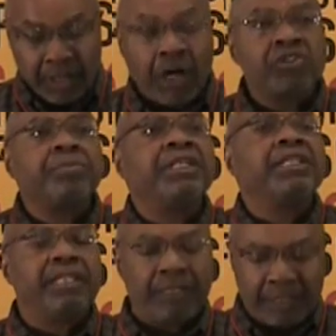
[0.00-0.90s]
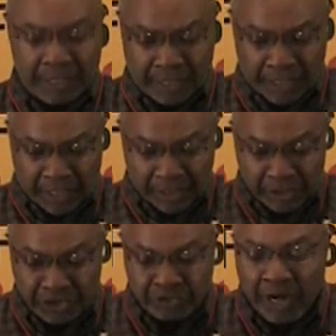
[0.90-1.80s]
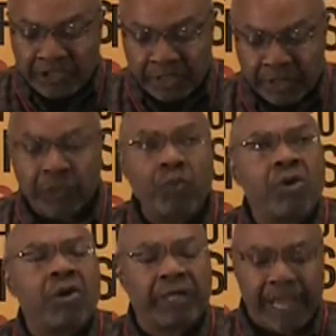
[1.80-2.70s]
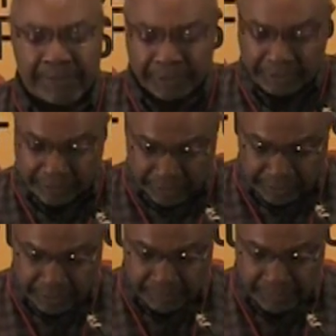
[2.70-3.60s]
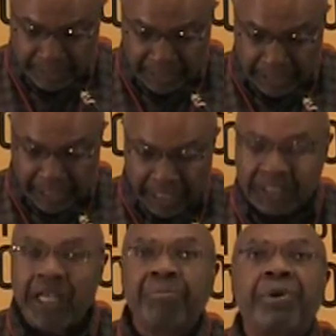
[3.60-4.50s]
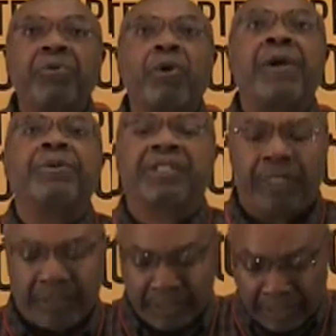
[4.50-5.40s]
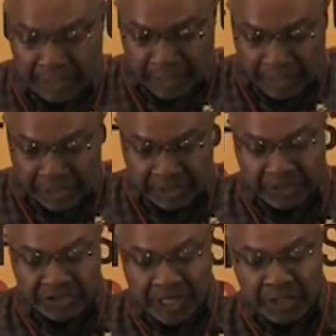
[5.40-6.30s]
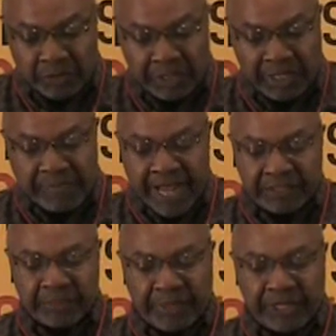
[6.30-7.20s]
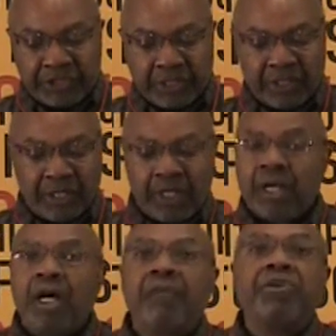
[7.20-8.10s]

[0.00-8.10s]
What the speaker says: Ultimately, the destruction of the world capitalist system is a prerequisite to the genuine emancipation of